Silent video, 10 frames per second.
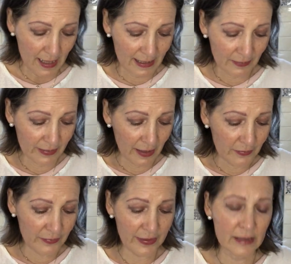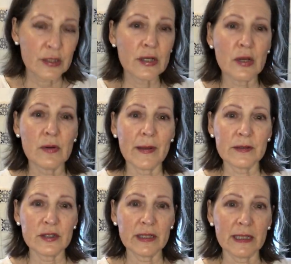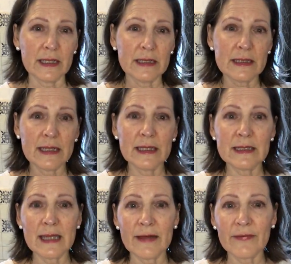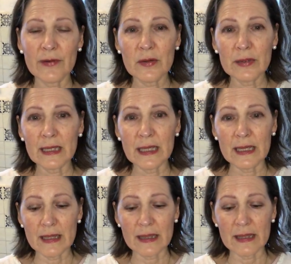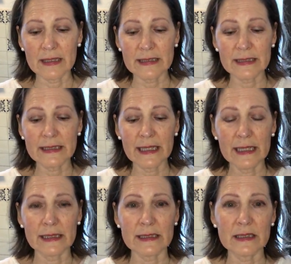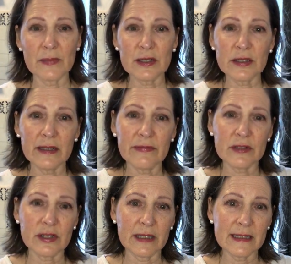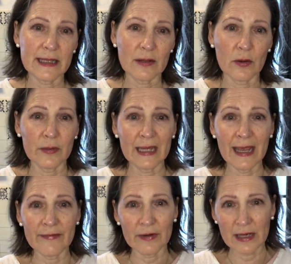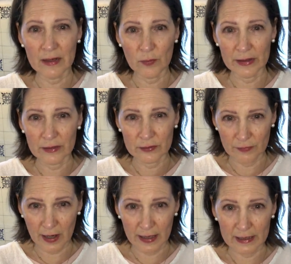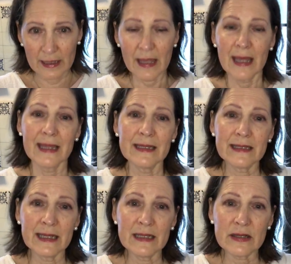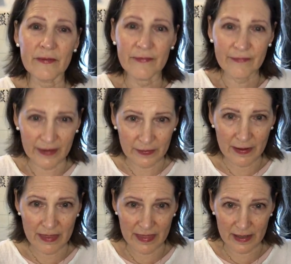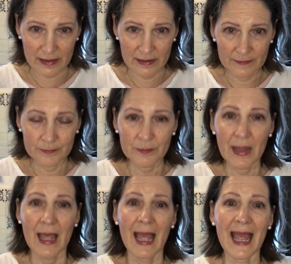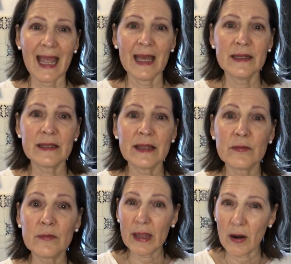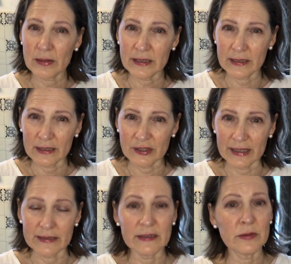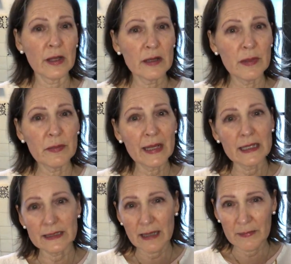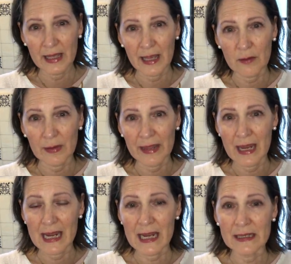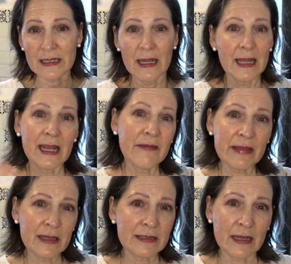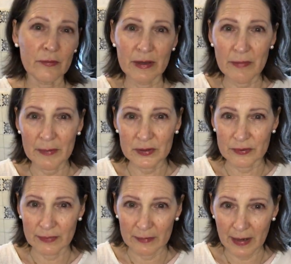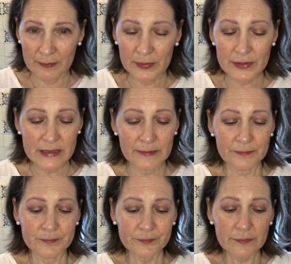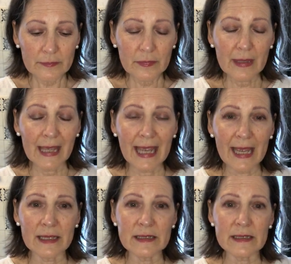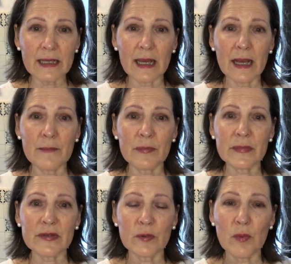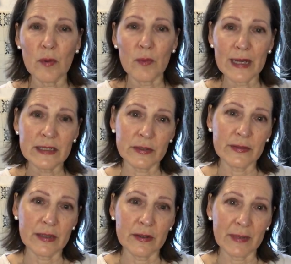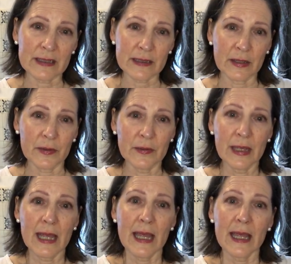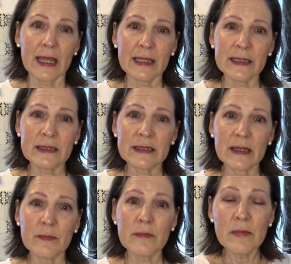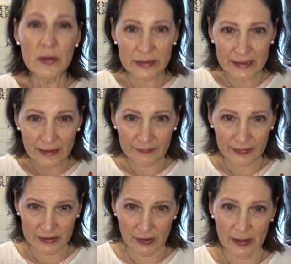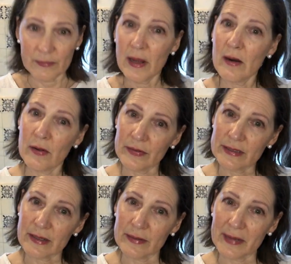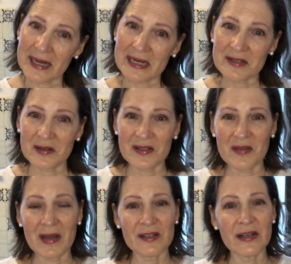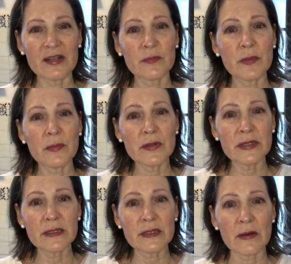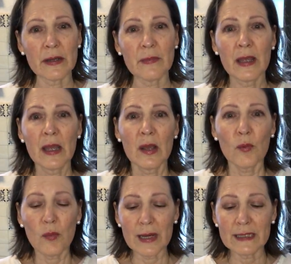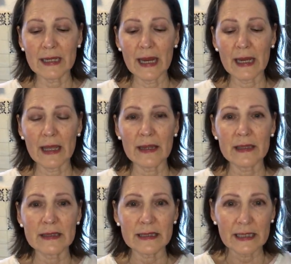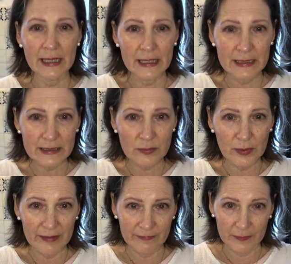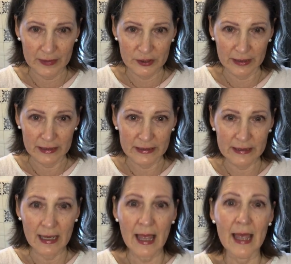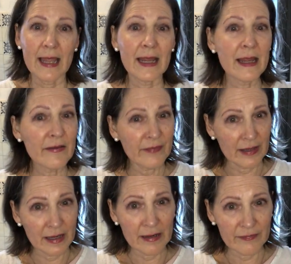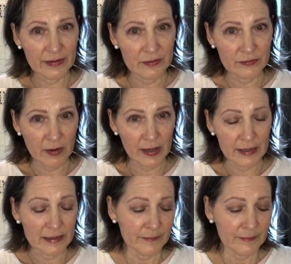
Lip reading: Now, the other thing to know about chilies is that frequently the skins, especially of the chilies that are only ever eaten when they're dried, the skins are very thick and they're hard to digest. So a lot of people get a tummy ache when they eat even things like green peppers or red peppers. And so what we do here in Mexico is most of the time, not all the time by any stretch of the imagination, but most of the time we take the skins away from the chilies, even if they're dried.